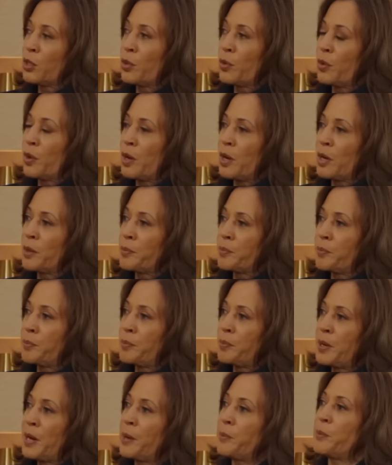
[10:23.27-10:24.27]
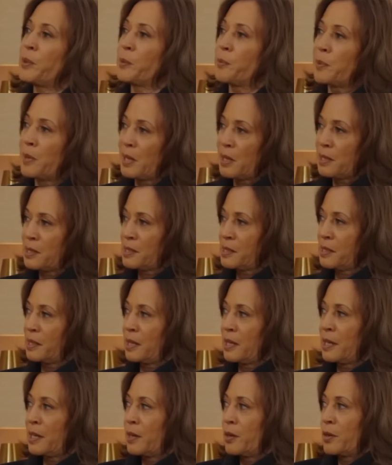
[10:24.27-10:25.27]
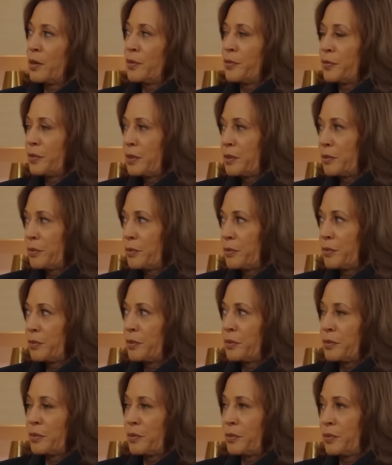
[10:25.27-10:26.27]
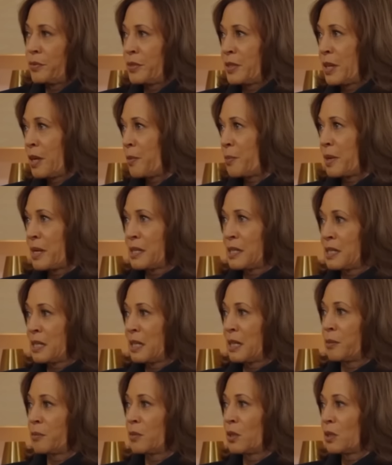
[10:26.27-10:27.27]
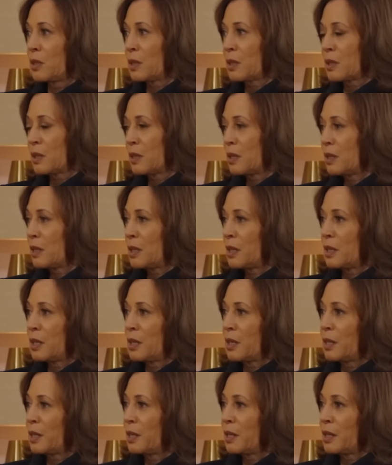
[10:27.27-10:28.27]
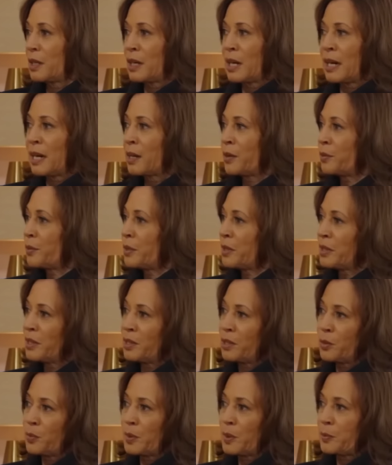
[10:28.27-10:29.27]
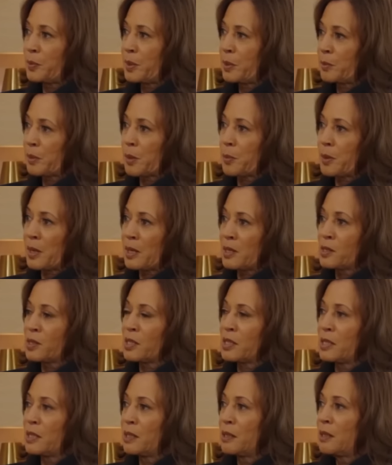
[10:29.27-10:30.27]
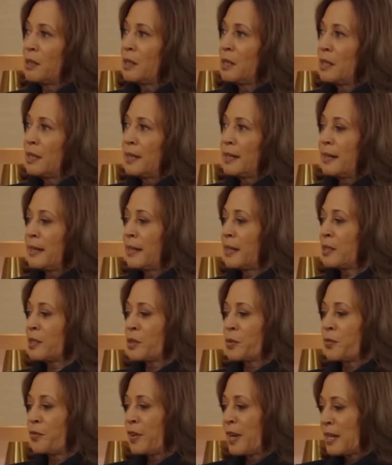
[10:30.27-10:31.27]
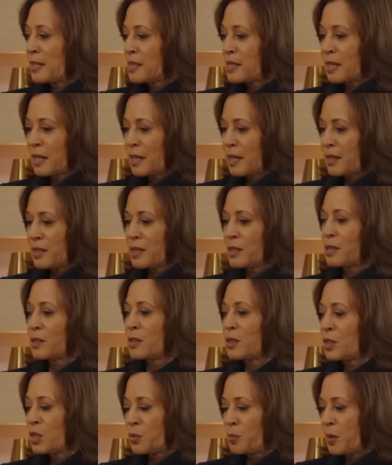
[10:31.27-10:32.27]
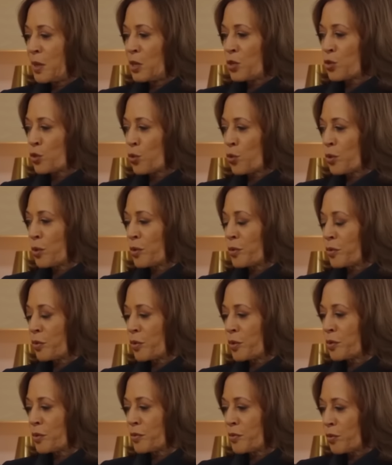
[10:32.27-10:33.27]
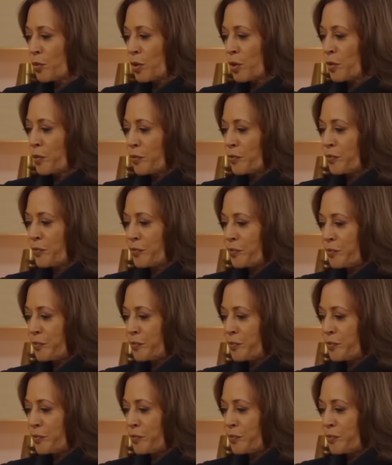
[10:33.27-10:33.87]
know, on public policy, I often tell my team, look, I don't want to hear about public policy is a fancy kind of speech or